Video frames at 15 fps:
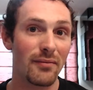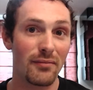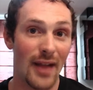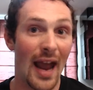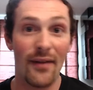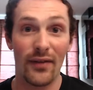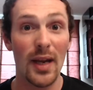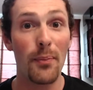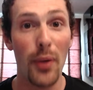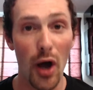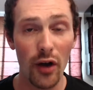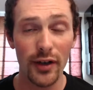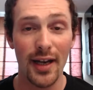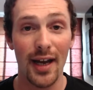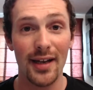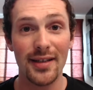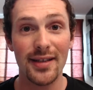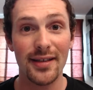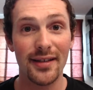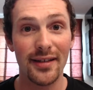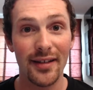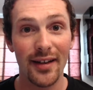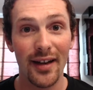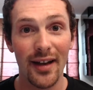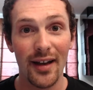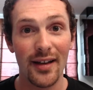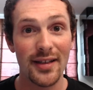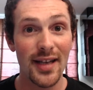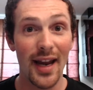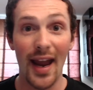having a podcast.
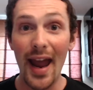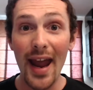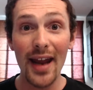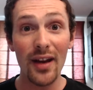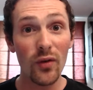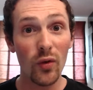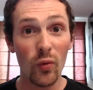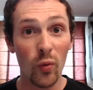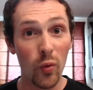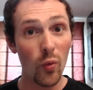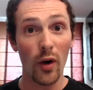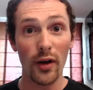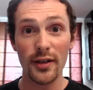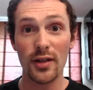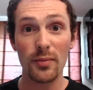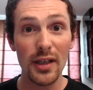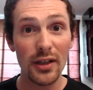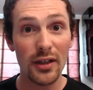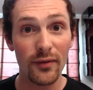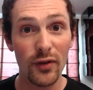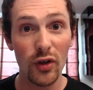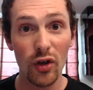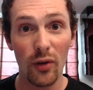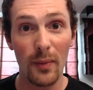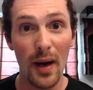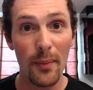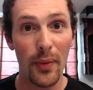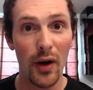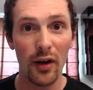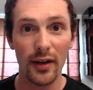Say, hey, who wants to be interviewed on my
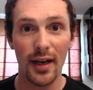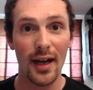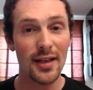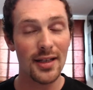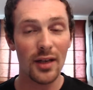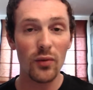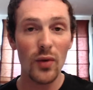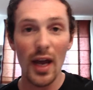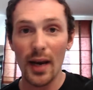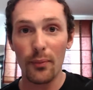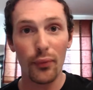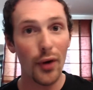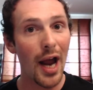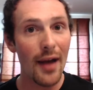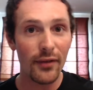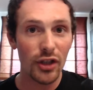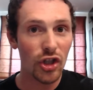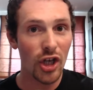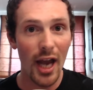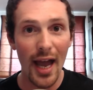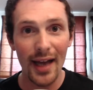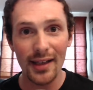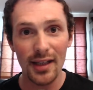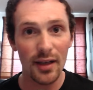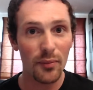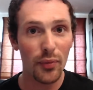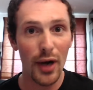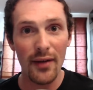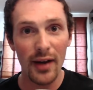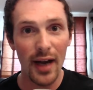podcast? And we had a private chat and a
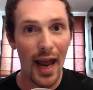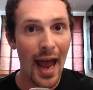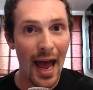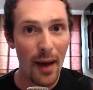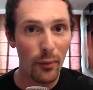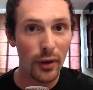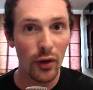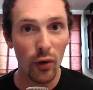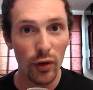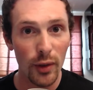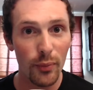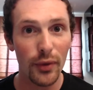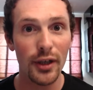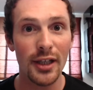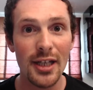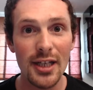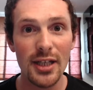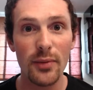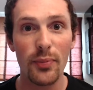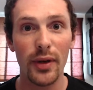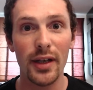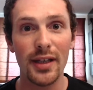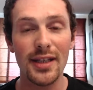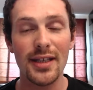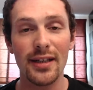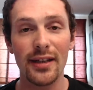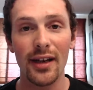private app with all the participants